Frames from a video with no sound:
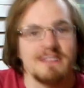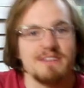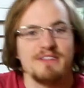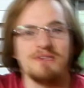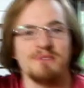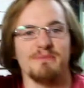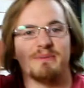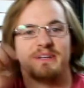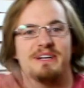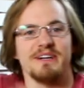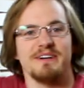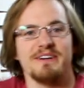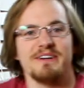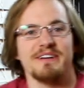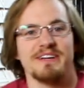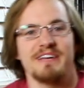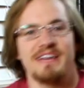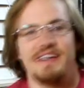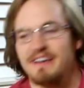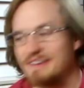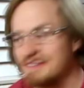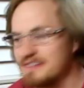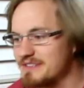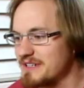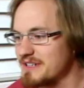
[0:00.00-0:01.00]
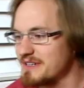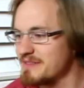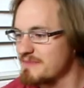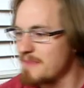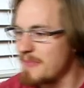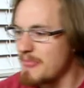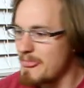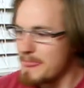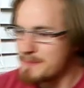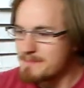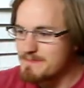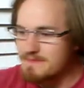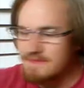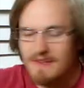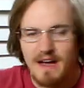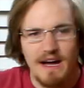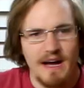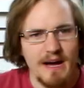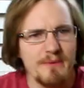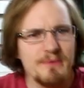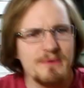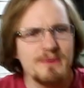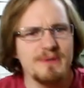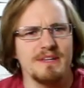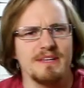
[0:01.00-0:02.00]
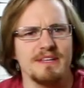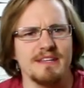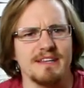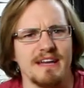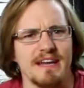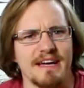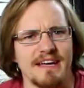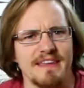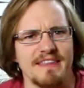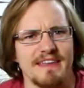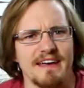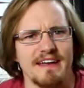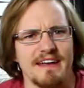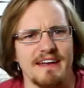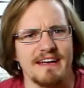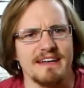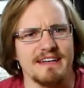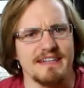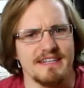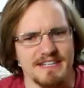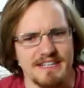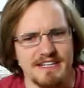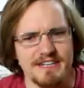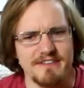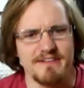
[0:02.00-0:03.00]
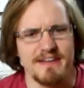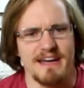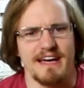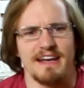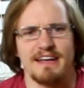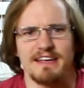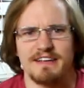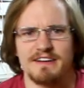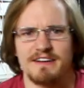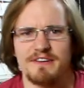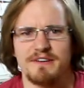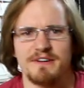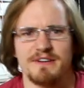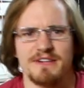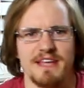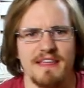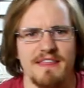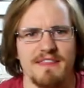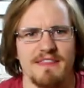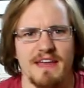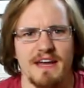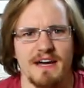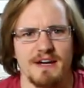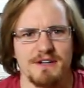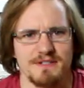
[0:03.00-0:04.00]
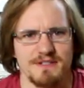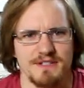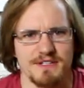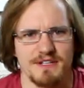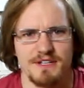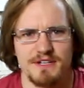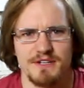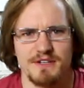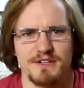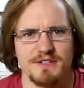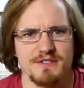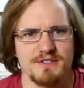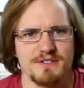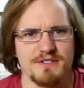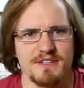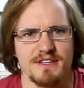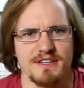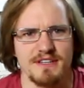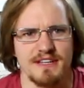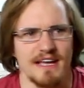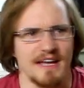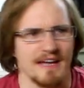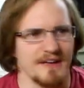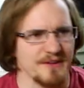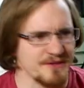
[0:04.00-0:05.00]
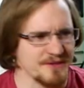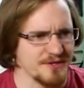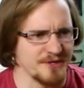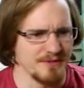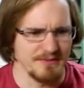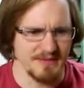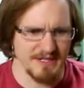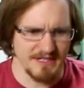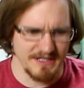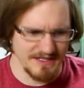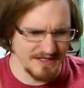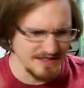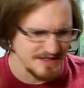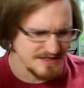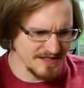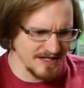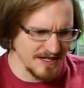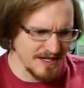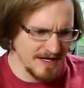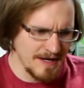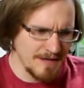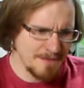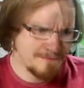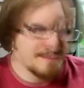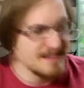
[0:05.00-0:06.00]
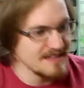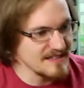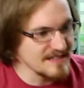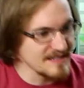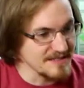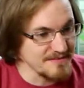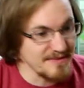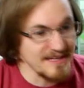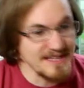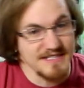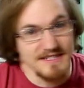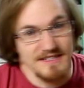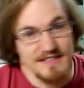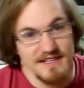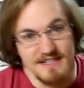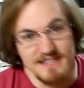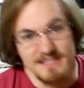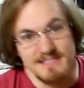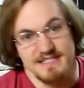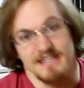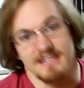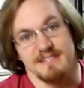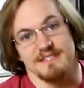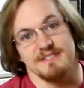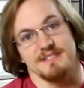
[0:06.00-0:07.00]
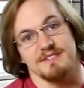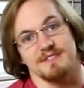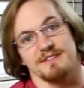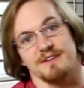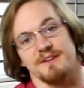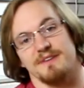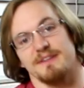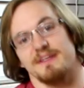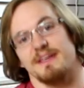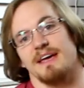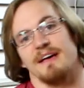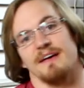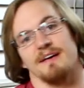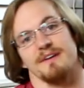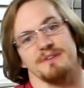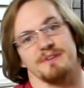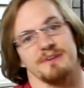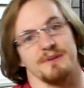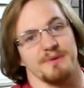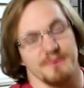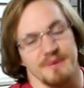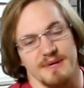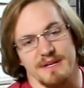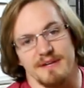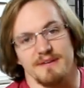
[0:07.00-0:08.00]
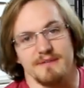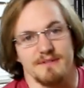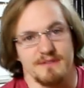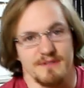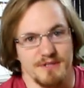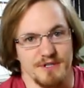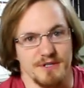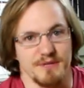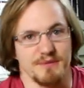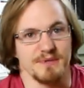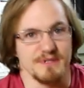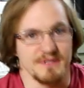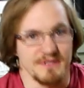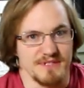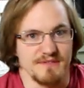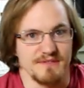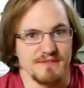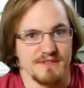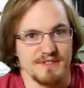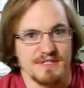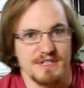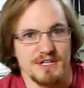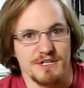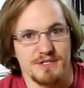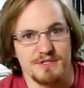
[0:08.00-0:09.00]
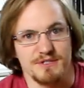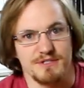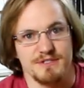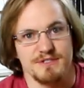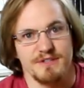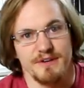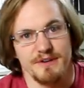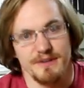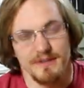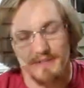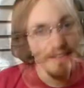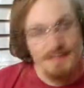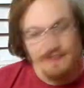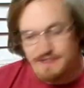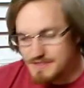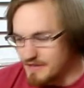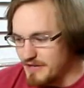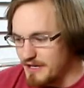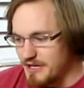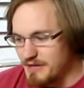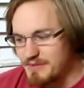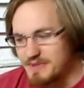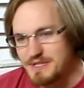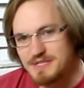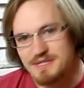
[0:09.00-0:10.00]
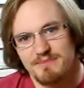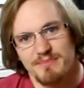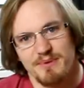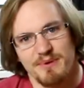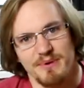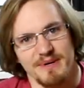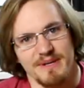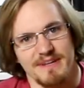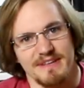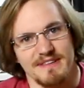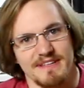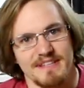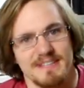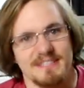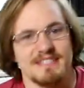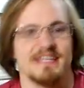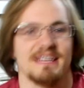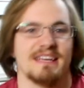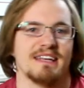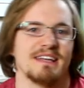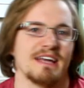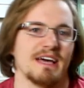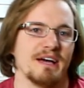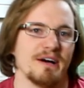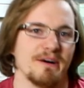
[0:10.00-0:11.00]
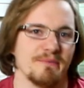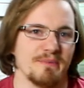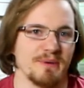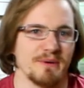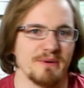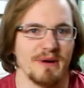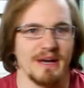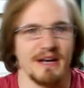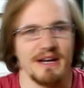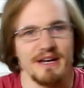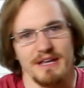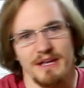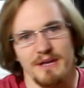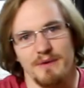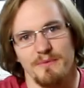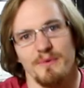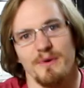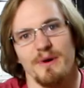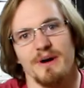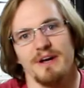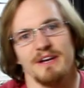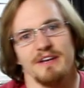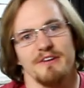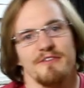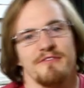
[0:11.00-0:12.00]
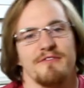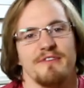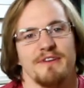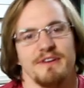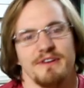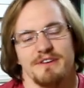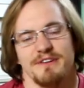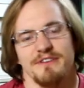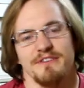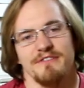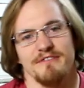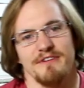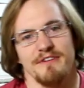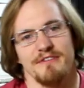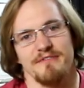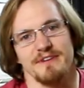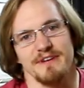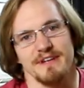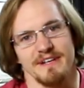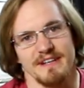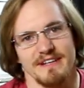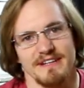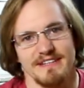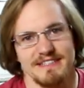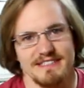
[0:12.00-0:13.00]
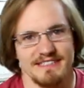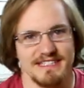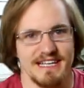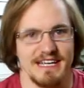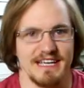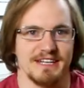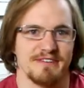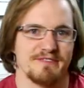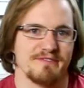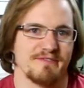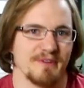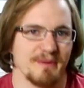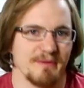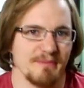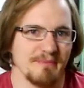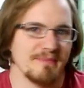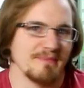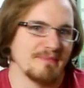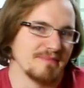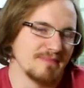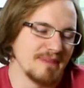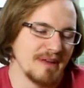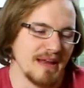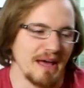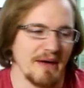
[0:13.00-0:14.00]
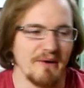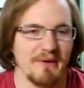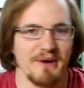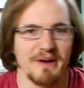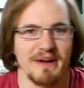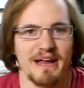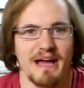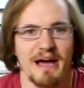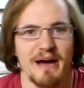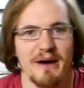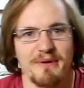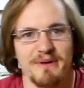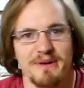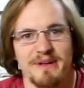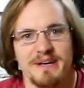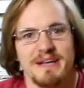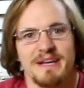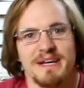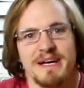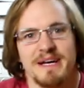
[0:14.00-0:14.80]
human era calendar. I really like that idea of adding another 10,000 years to the calendar because because it makes a lot of sense to start the calendar when human civilization started. So I'll be supporting this and I'll be writing a 1 in front of every date from now on out